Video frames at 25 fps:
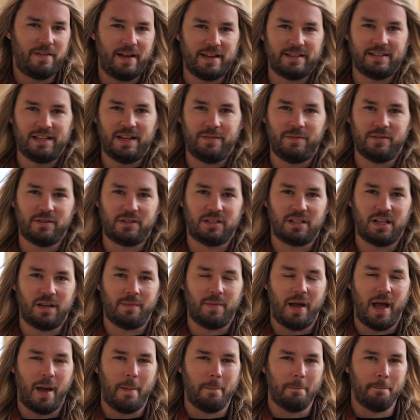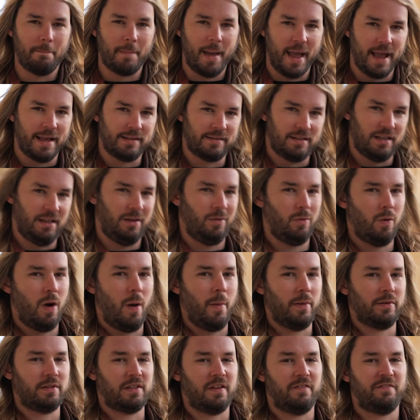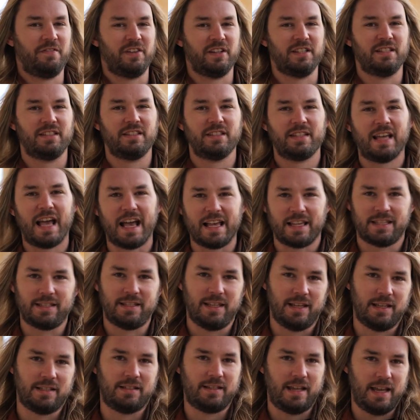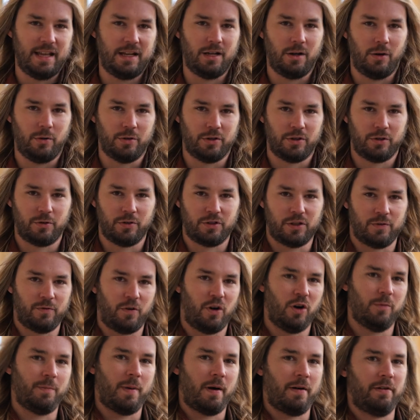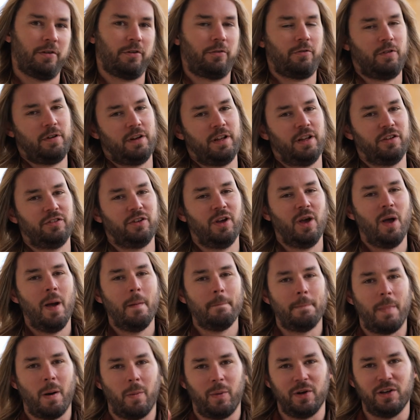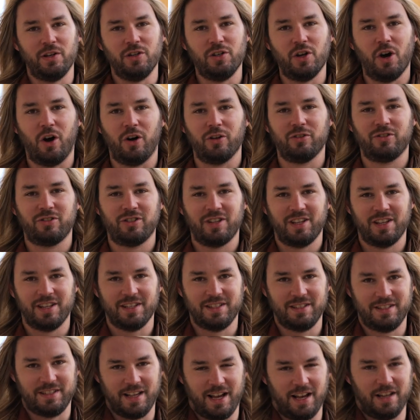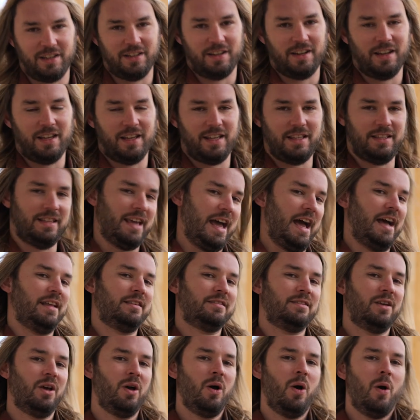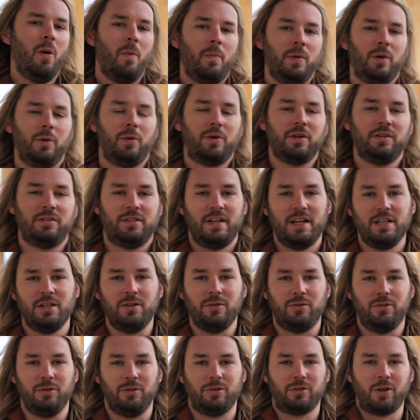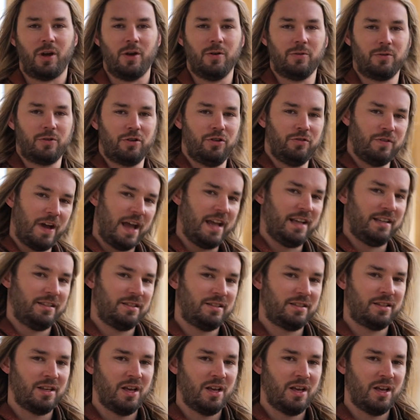has delivered some amazing work with some fantastic stakeholders across the Royal Borough of Greenwich, but we're not done yet. We will continue to co-create,